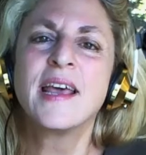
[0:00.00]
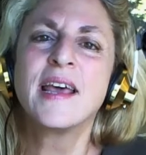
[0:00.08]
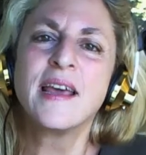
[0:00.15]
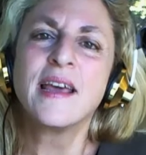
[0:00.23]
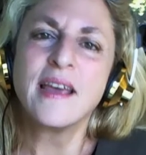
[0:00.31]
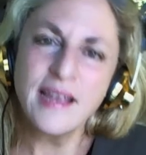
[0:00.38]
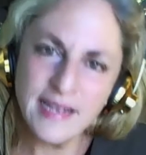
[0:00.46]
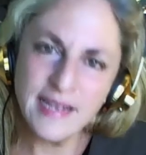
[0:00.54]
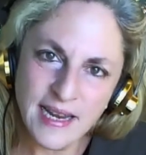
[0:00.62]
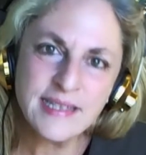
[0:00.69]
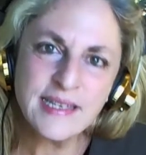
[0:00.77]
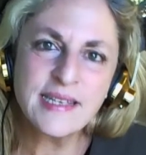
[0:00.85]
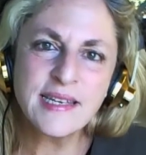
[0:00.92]
Right. It
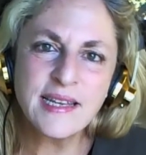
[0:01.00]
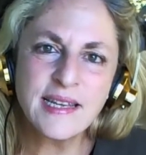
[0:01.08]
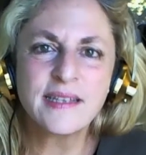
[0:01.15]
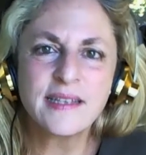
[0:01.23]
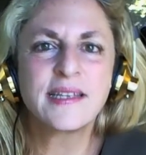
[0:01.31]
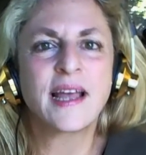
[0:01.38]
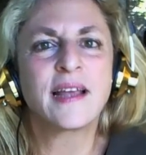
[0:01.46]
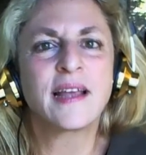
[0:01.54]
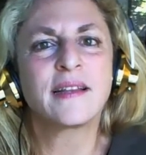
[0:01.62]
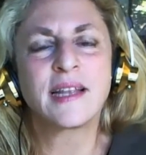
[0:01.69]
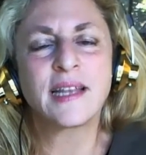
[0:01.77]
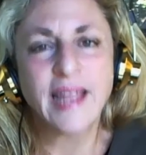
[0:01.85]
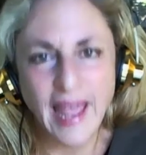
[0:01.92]
is a skill set
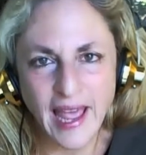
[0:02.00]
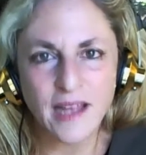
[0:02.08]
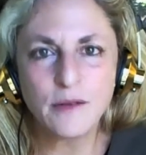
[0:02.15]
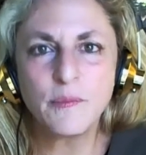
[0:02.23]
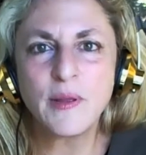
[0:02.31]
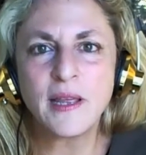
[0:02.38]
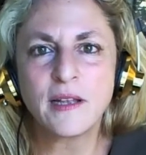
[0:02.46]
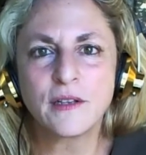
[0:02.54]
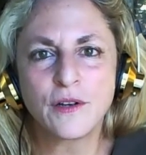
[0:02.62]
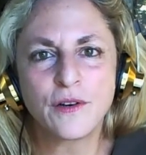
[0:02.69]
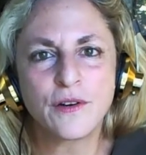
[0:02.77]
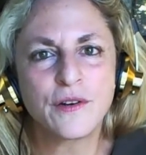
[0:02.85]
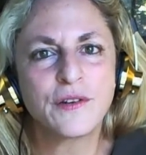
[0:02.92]
that can be
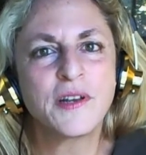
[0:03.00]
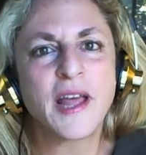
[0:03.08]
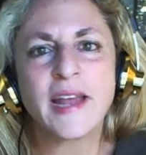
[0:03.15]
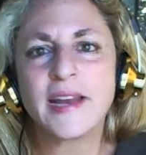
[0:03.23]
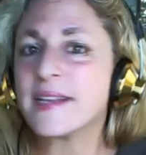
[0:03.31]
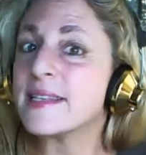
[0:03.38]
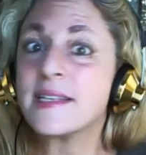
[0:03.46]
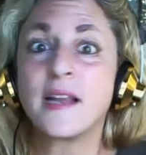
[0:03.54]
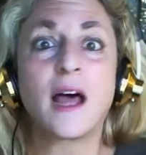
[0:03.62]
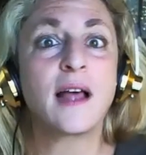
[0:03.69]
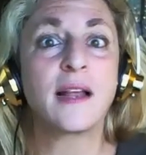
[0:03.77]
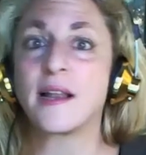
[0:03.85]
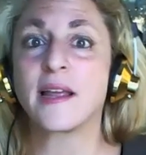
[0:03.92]
learned, and it's
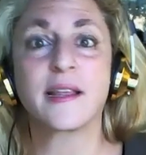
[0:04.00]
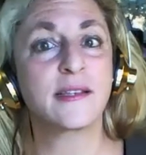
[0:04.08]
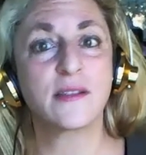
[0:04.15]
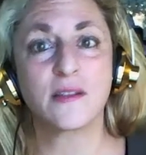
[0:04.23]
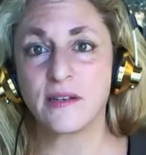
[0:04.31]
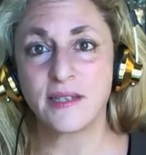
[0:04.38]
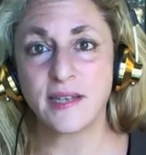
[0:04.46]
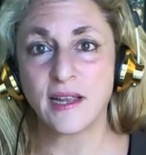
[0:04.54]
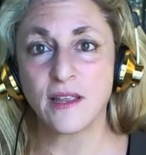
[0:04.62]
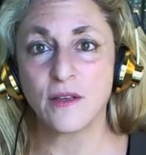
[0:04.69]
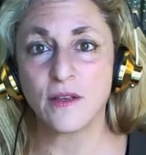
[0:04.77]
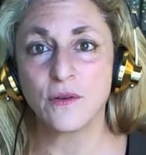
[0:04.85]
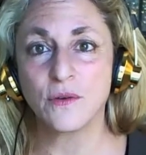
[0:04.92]
not like it's going to
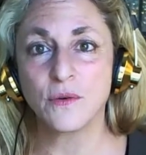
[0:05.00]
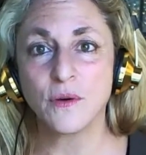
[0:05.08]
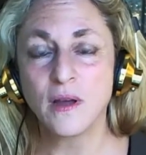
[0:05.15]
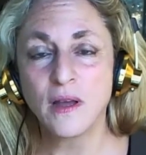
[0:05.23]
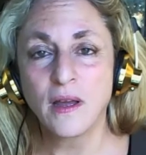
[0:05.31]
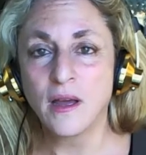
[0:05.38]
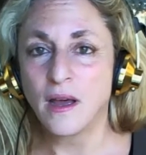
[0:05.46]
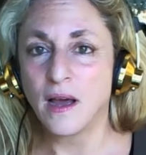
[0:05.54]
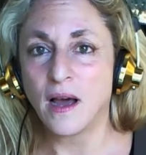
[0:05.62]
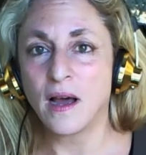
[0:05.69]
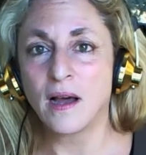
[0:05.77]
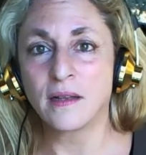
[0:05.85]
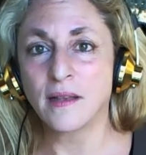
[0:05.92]
take you
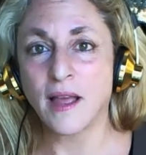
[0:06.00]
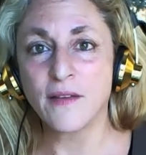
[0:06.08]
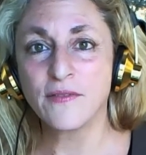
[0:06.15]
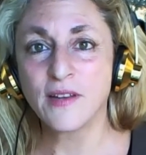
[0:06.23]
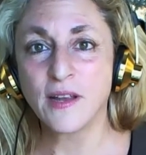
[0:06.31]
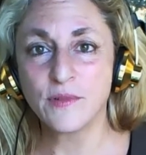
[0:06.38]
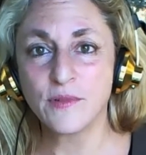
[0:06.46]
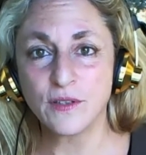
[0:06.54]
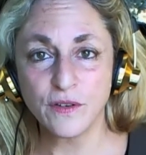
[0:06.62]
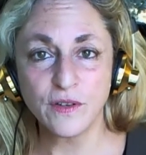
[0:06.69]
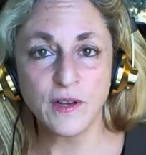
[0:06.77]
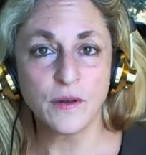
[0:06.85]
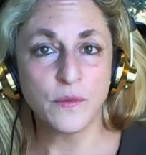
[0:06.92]
a lifetime to
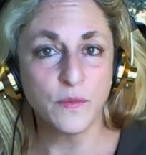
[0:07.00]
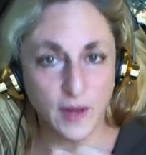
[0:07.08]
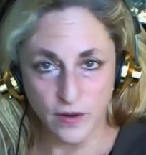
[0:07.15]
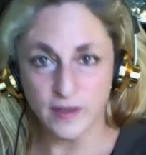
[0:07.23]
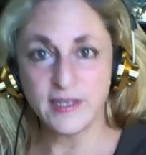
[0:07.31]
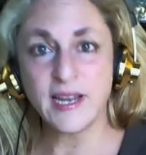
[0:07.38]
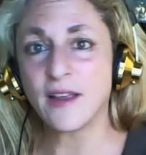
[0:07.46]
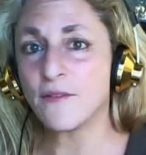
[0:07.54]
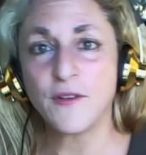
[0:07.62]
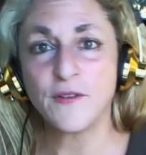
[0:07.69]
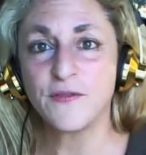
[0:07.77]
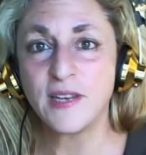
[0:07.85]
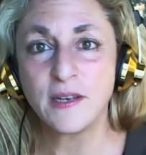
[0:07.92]
learn it. We could take
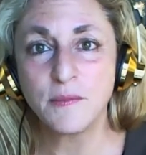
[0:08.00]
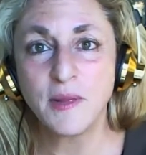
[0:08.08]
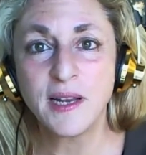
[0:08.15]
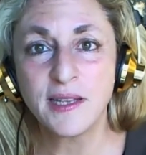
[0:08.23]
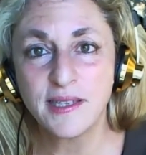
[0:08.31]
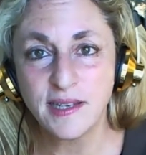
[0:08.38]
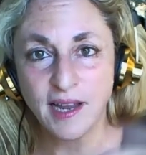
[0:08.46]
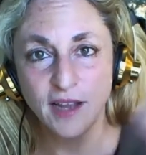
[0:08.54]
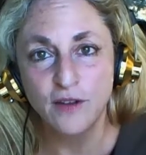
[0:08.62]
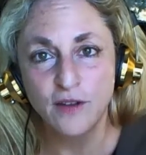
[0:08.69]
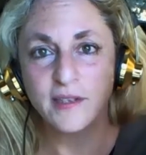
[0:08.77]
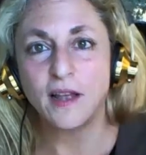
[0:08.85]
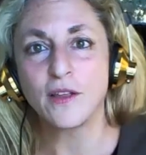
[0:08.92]
15 minutes and I
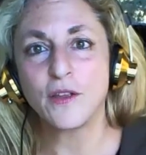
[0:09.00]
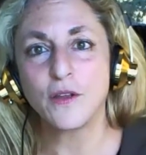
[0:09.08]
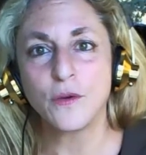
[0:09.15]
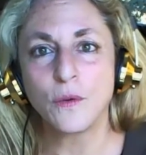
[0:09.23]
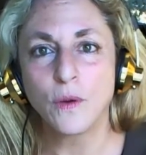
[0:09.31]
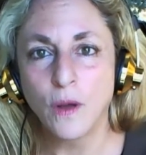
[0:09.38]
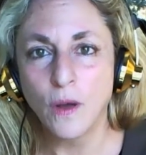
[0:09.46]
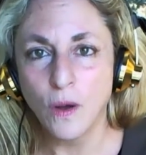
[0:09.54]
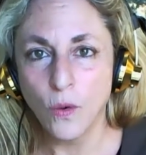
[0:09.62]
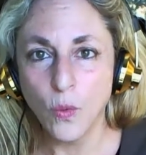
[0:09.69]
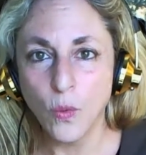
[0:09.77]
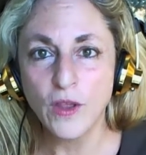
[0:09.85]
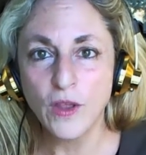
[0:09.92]
could tell you
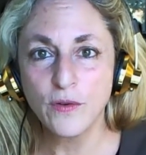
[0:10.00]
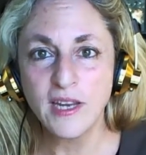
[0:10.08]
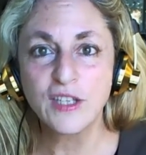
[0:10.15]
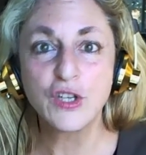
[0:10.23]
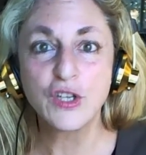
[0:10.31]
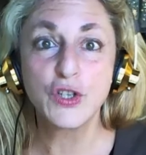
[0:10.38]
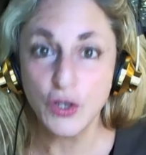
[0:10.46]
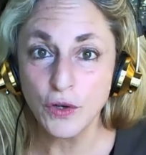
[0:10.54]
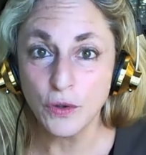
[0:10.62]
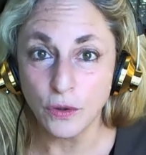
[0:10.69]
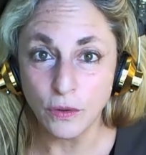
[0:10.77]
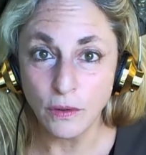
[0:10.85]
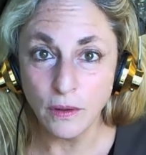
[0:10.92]
what you need to
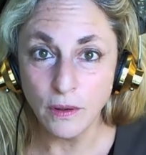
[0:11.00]
do,